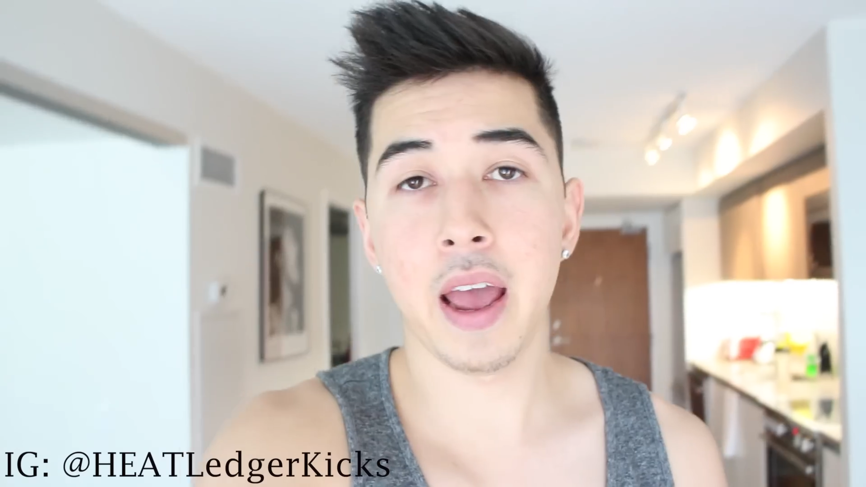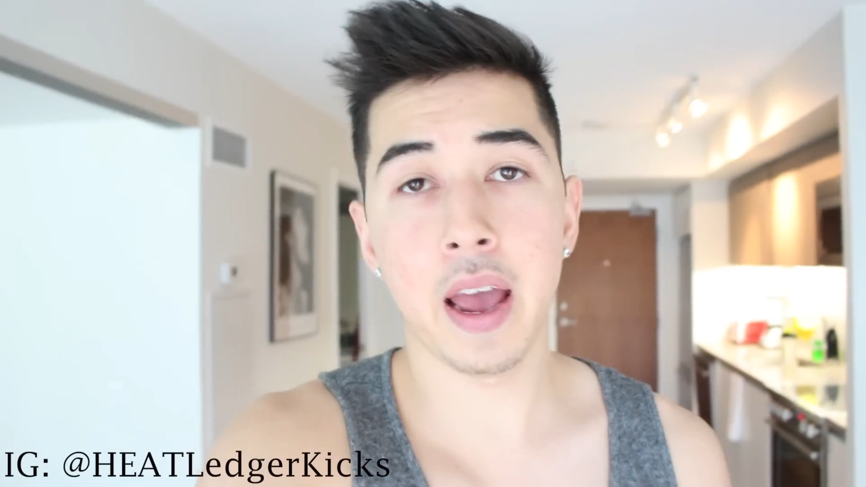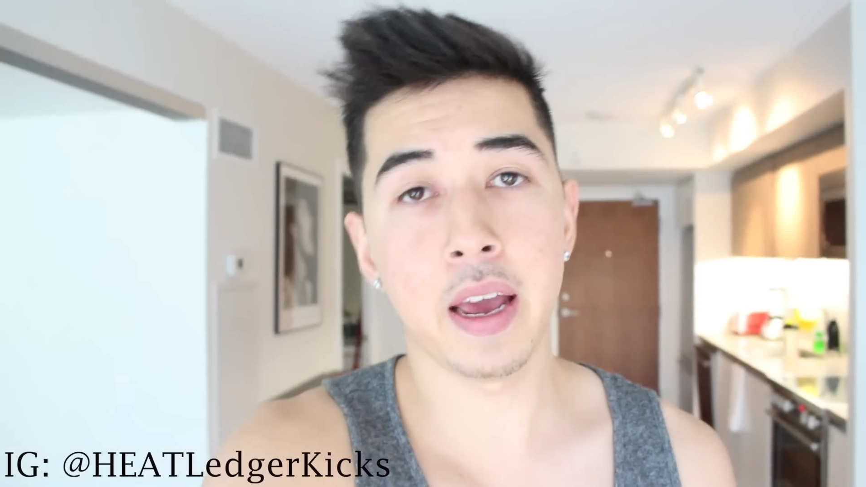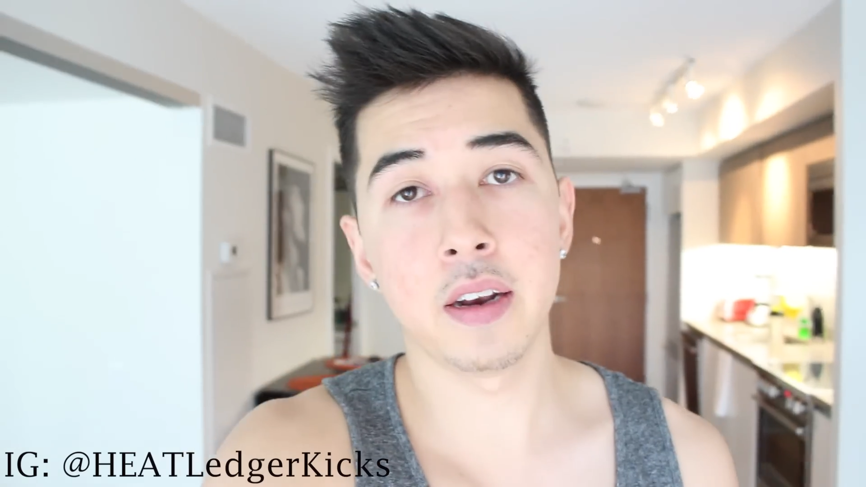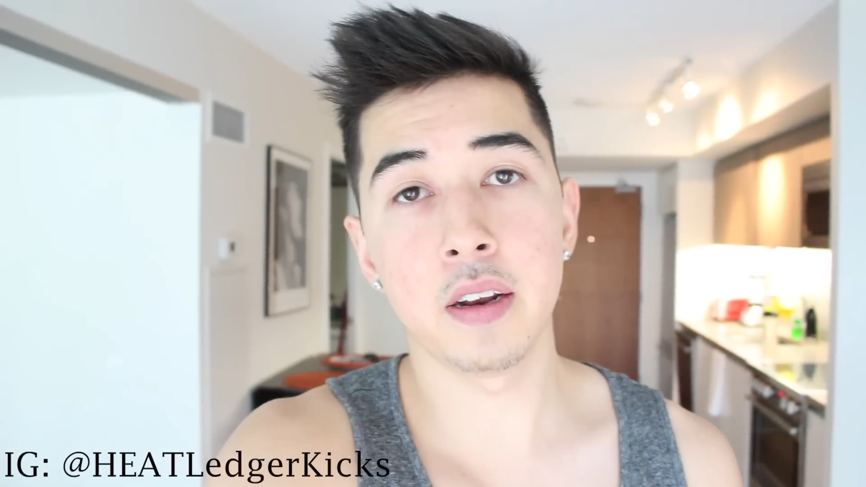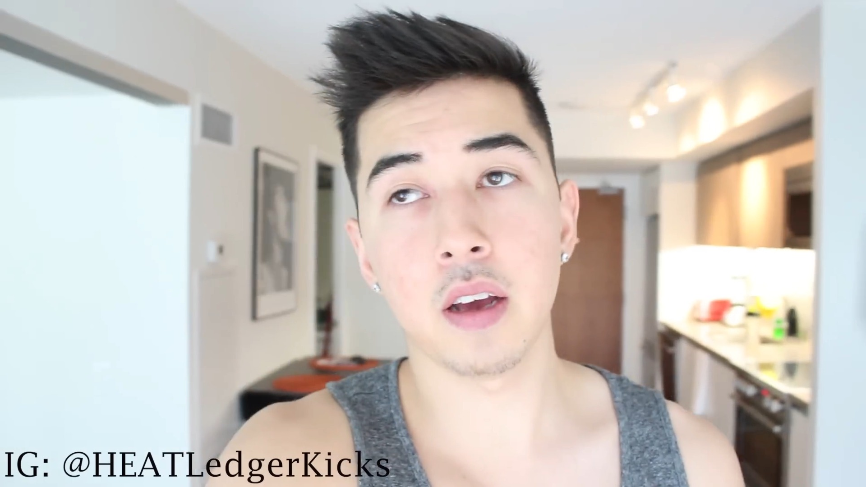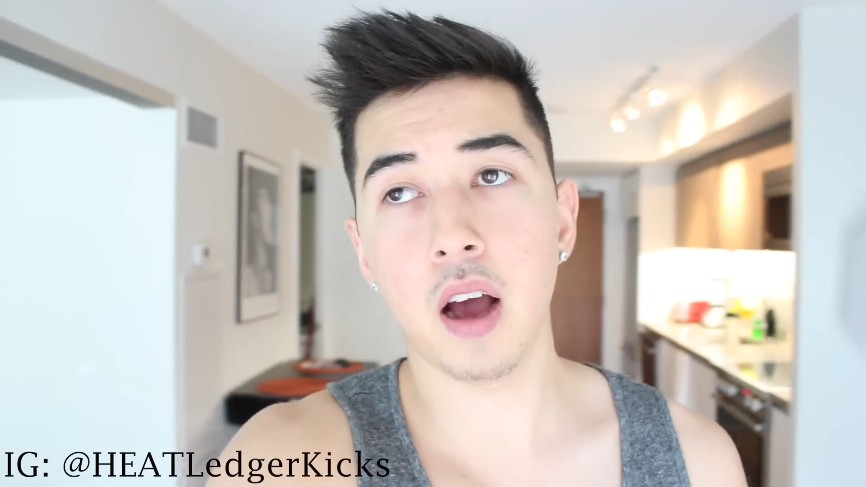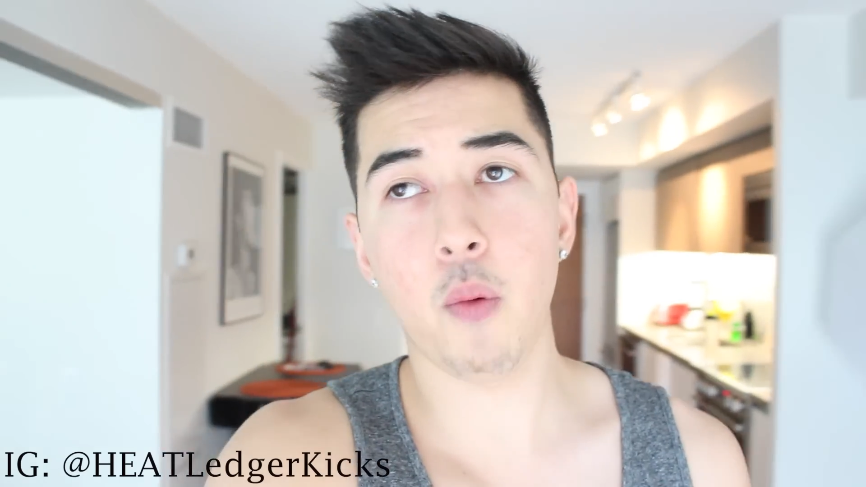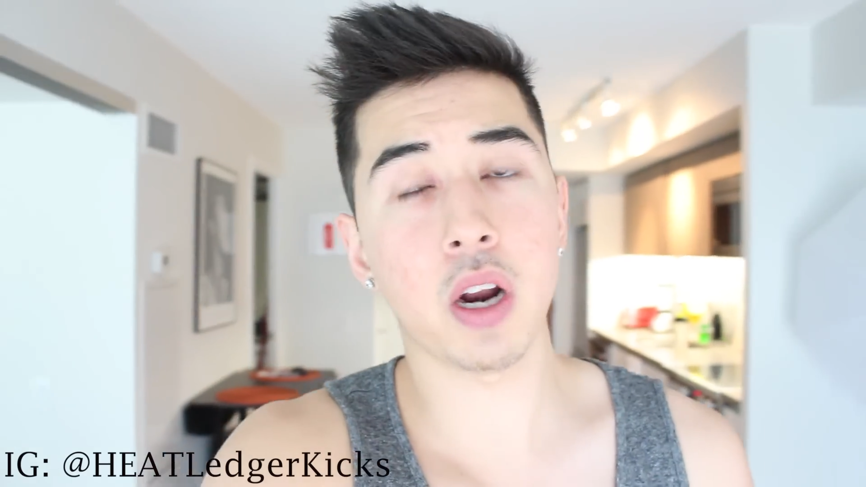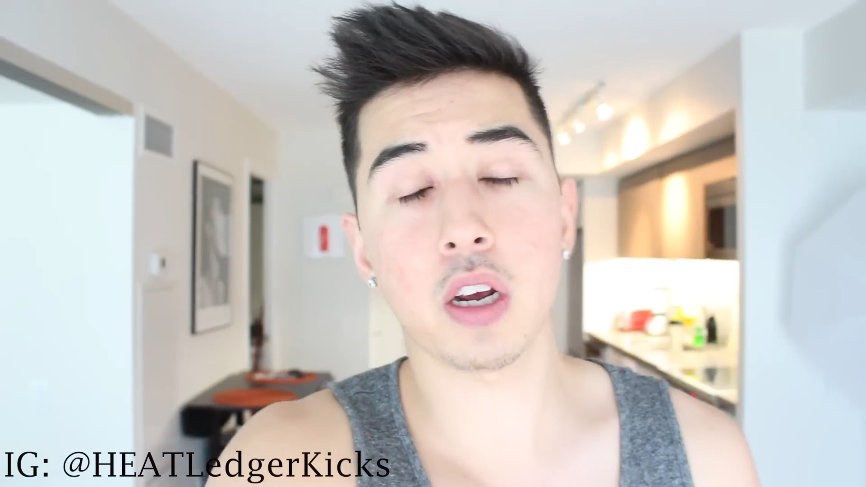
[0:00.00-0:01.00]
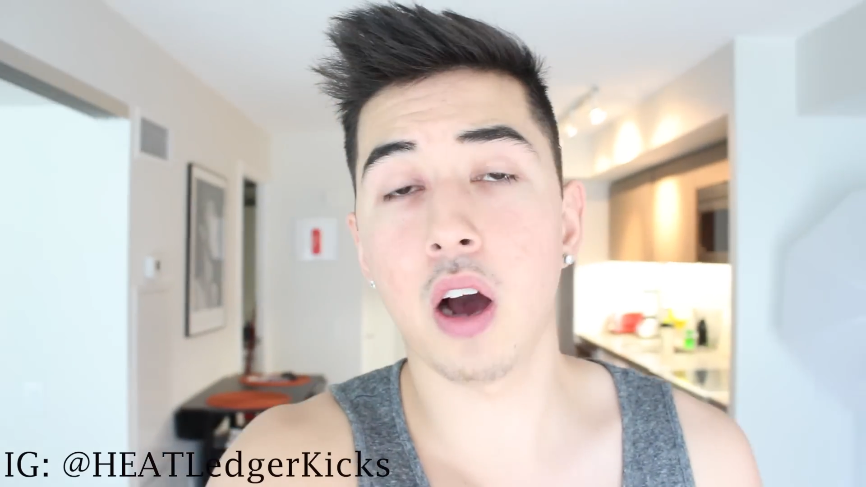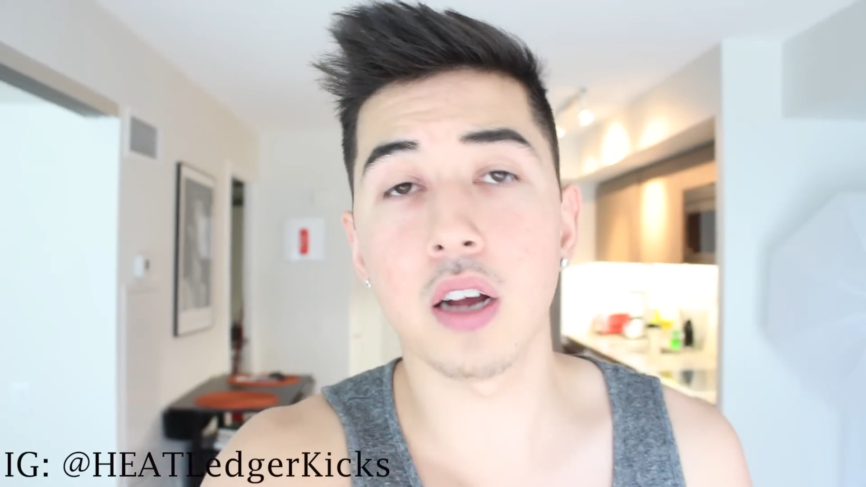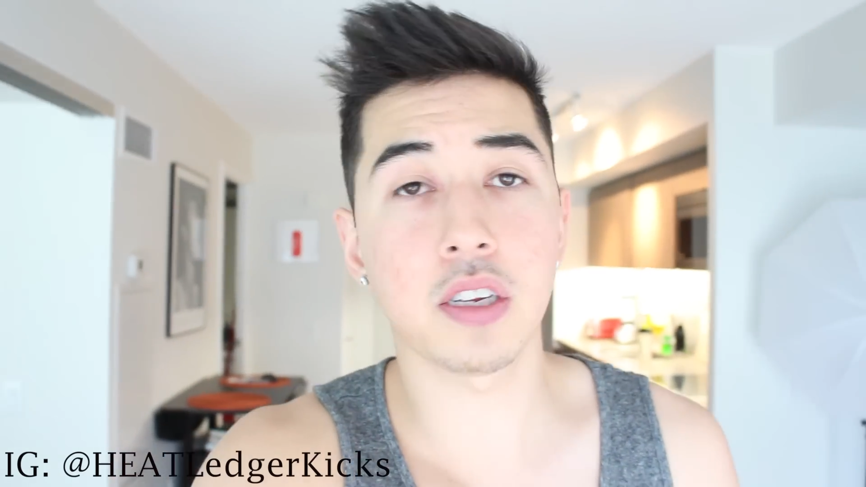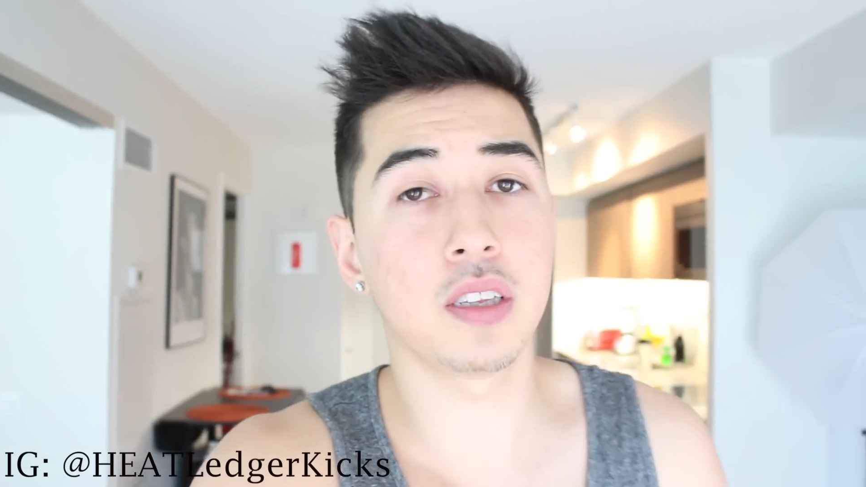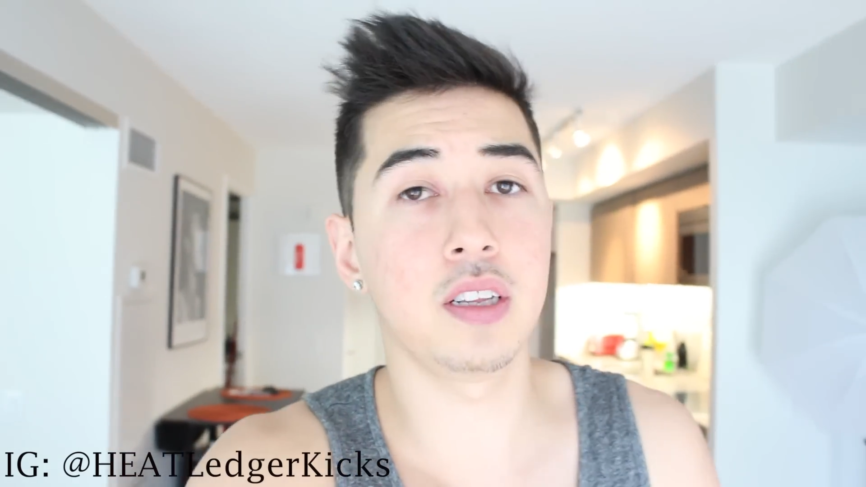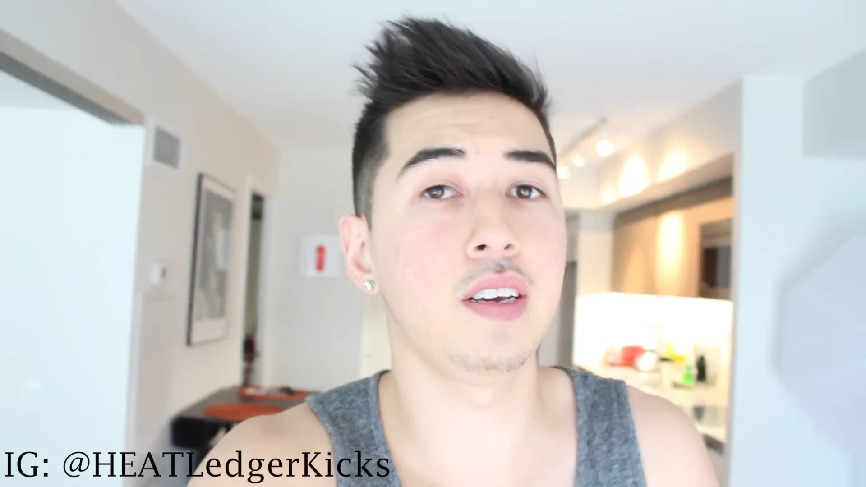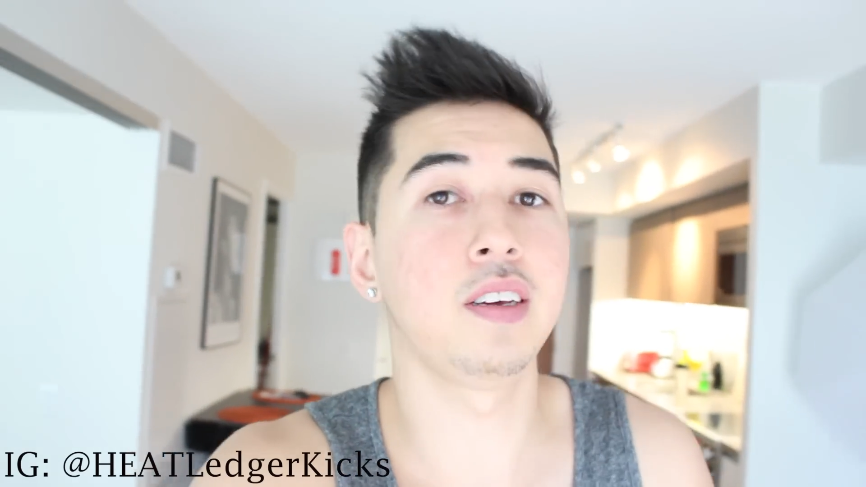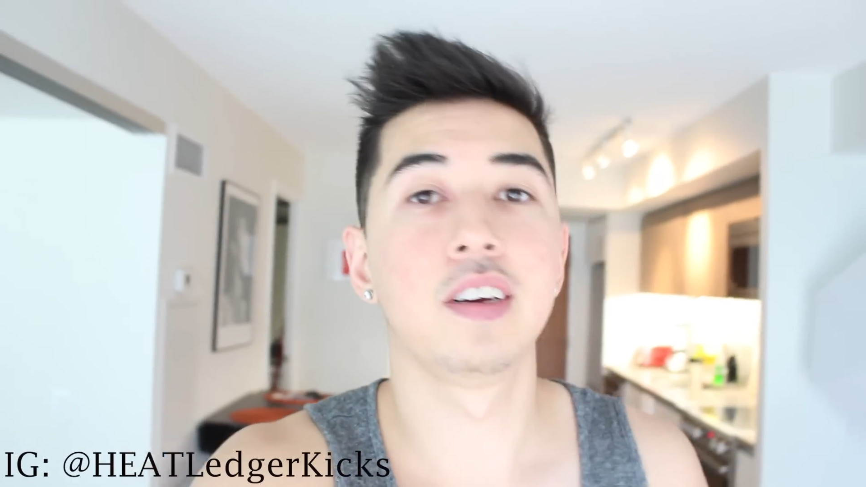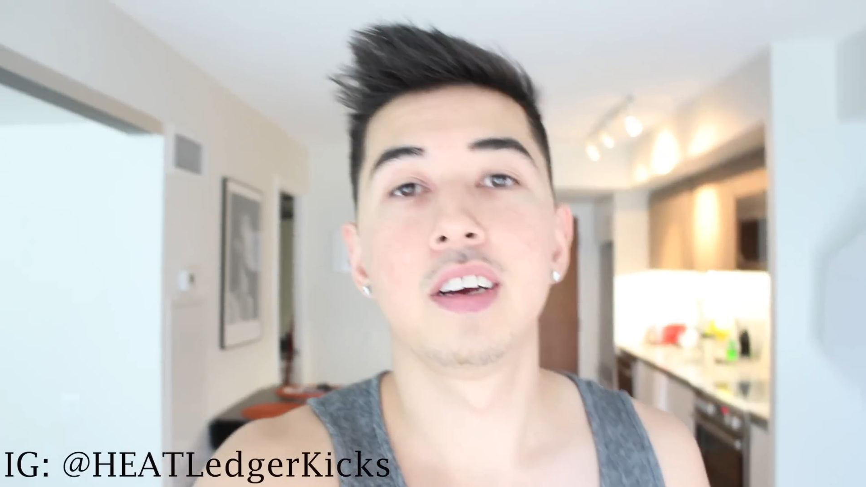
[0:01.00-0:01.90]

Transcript: and I wanna constantly